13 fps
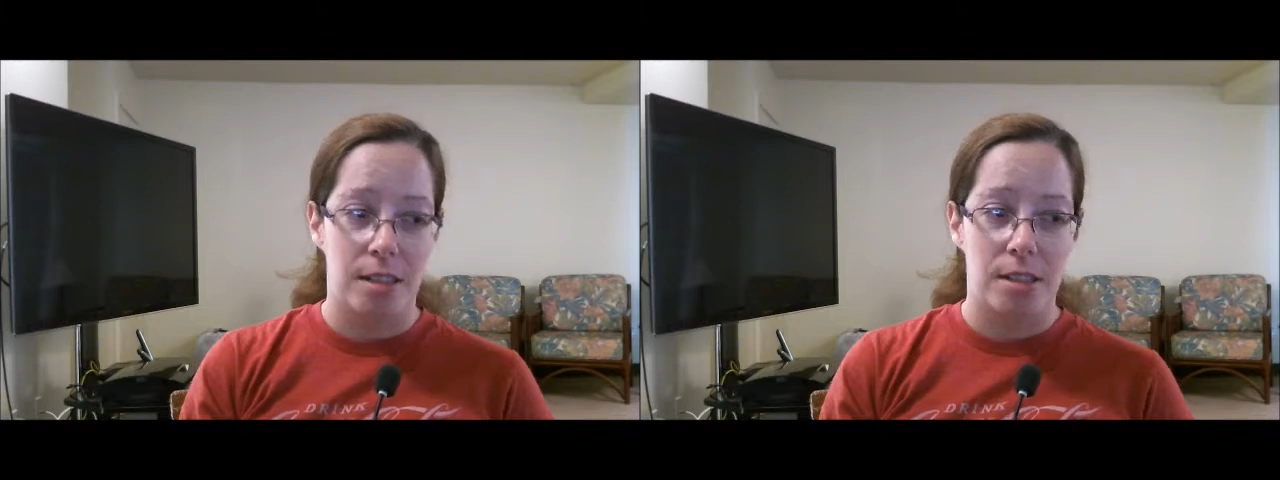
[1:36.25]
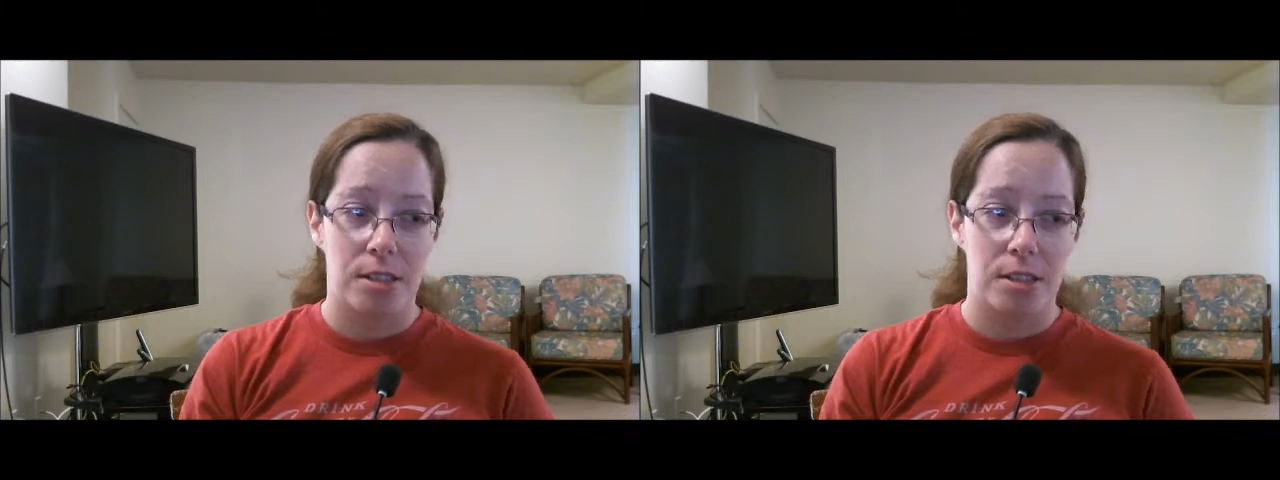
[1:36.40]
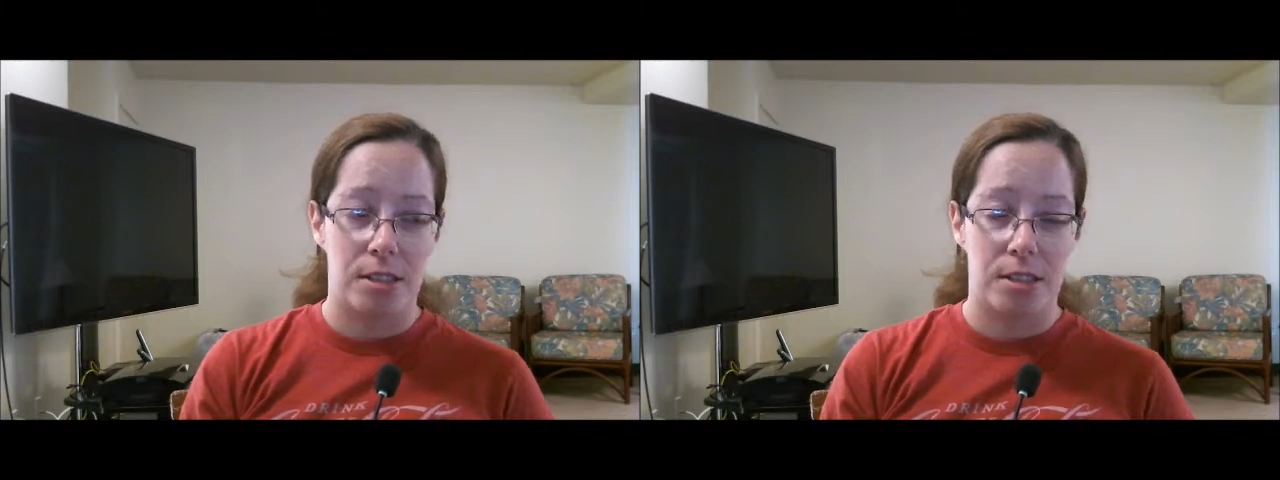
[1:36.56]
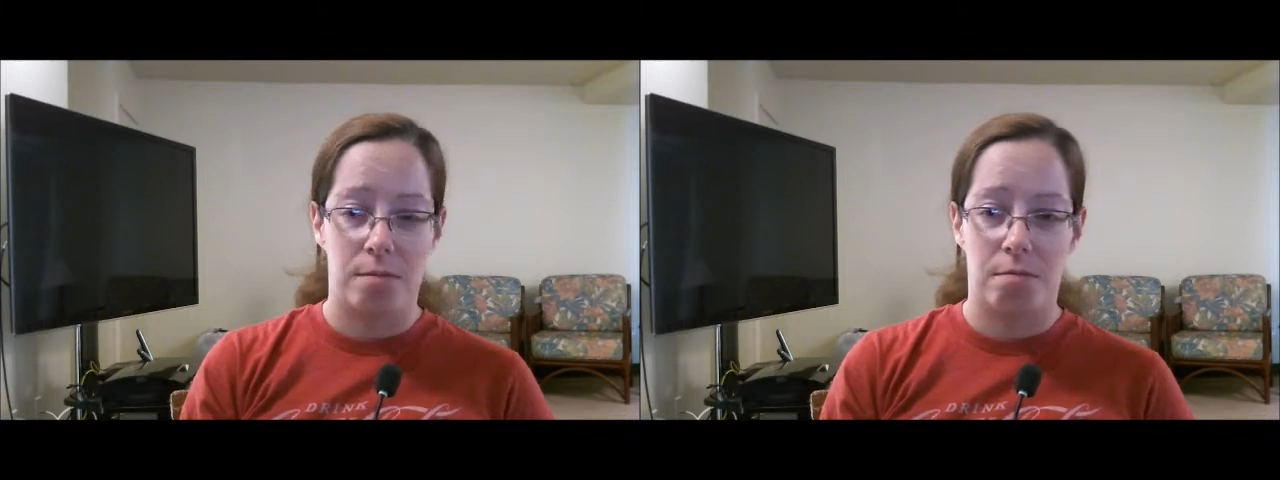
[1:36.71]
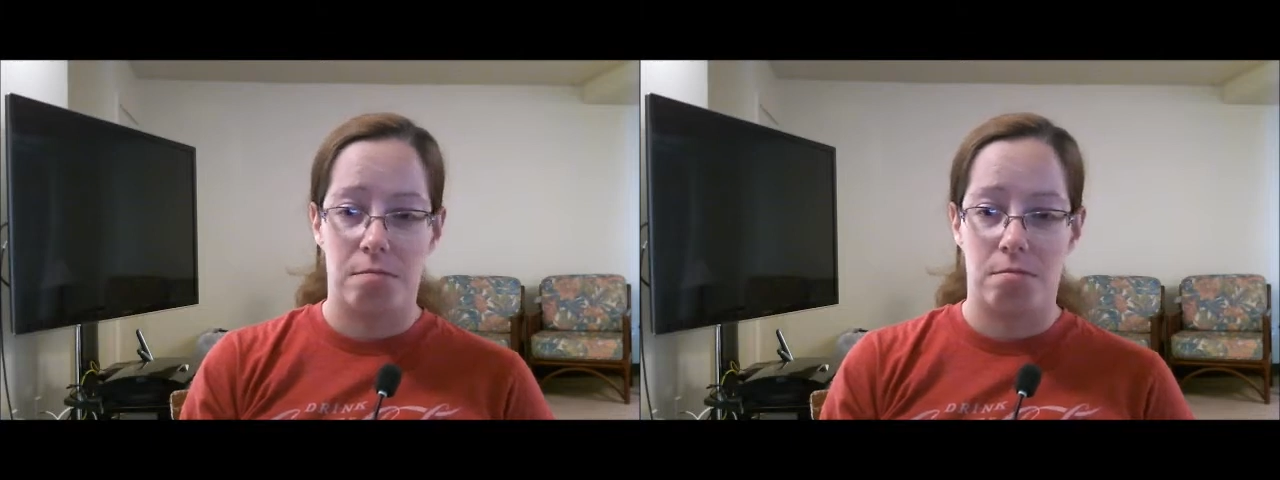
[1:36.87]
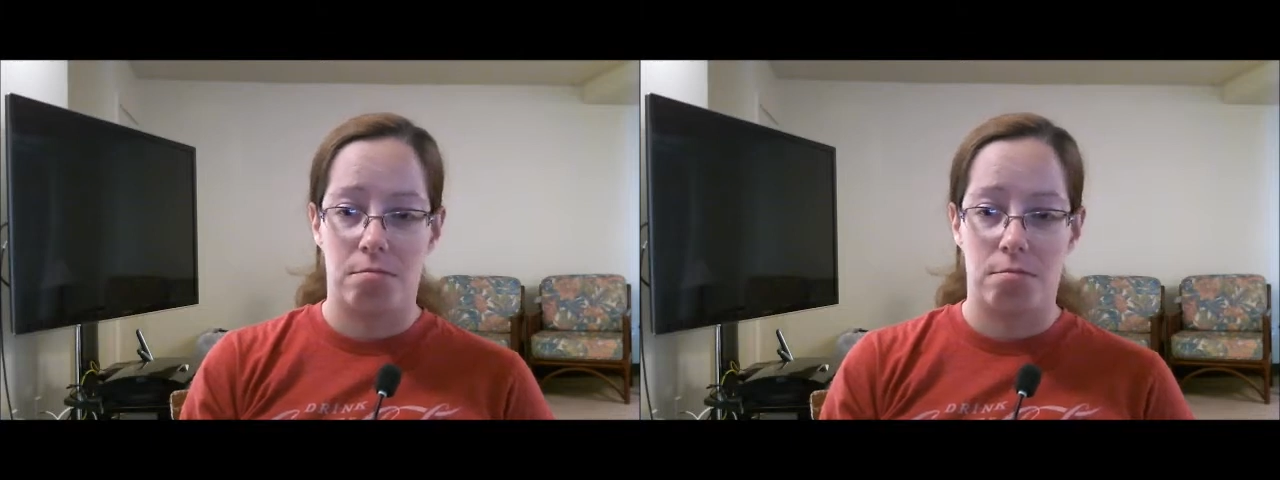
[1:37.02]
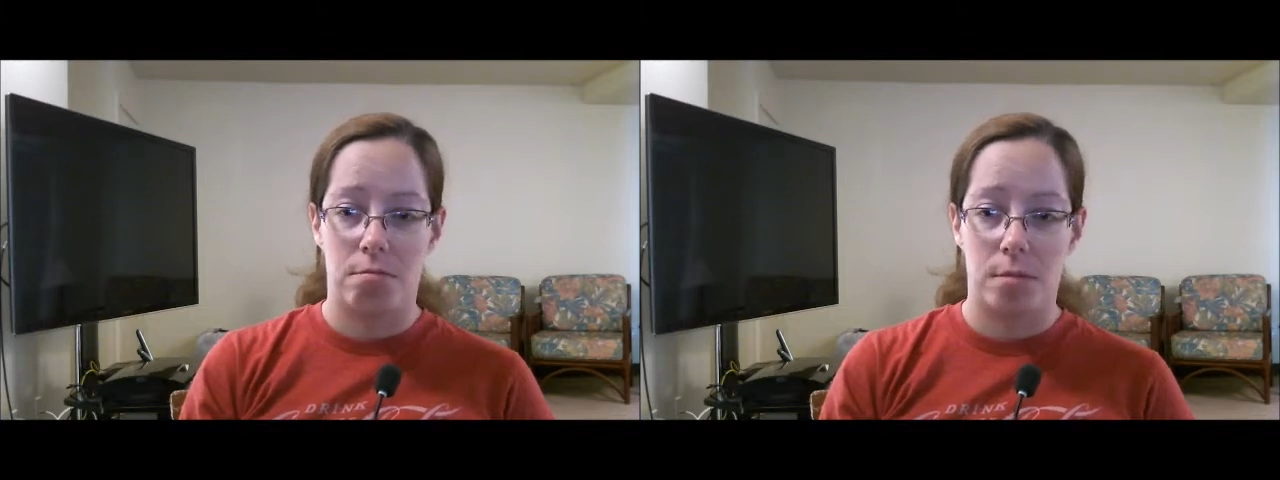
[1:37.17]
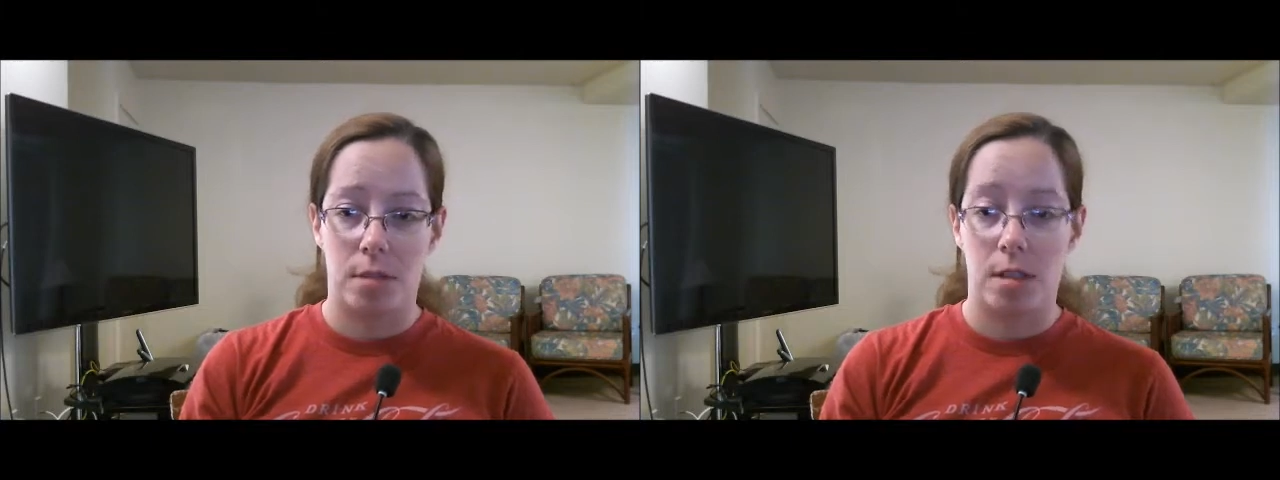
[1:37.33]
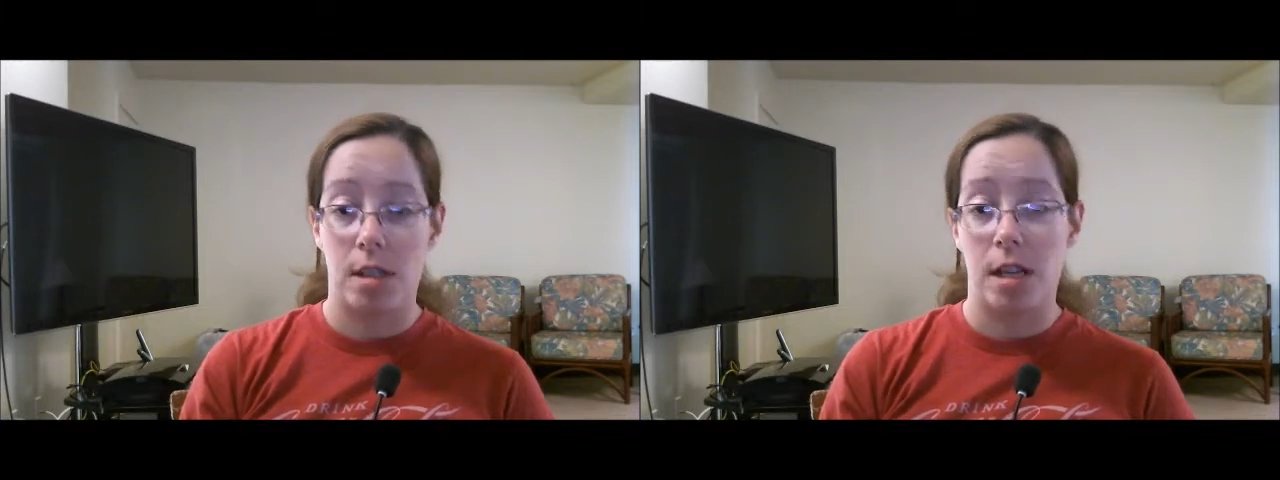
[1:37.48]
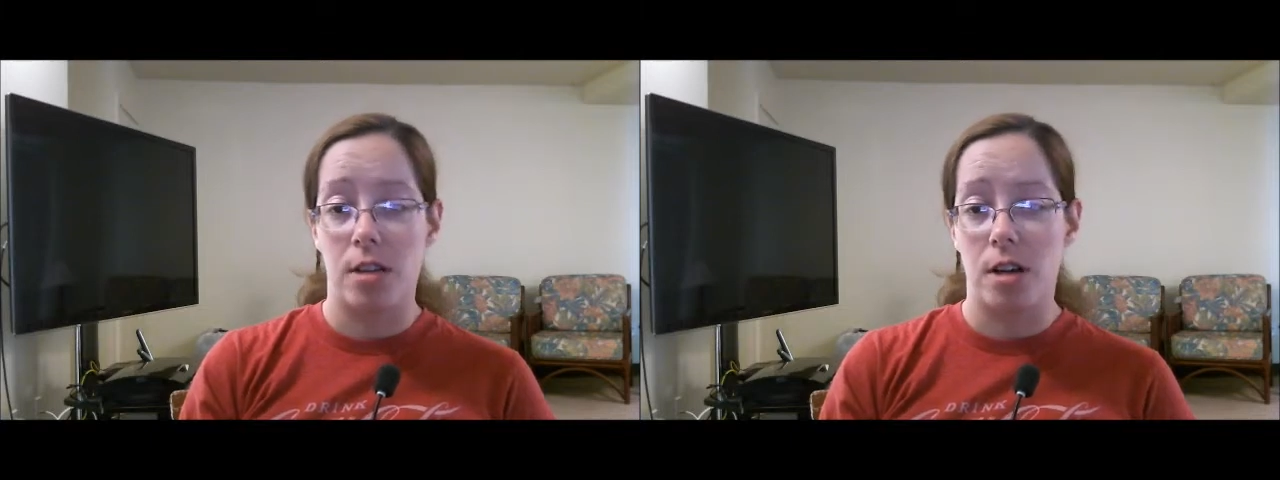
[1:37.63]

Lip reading: Just stay in